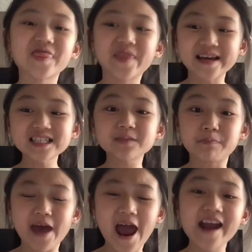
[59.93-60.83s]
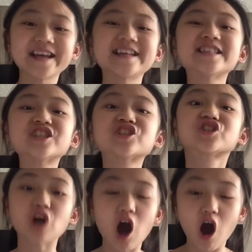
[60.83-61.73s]
This bed is
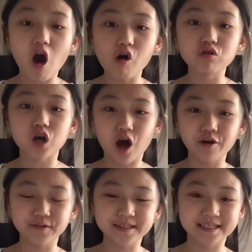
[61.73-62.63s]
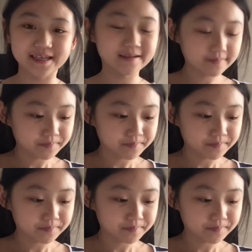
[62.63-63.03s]
so cozy.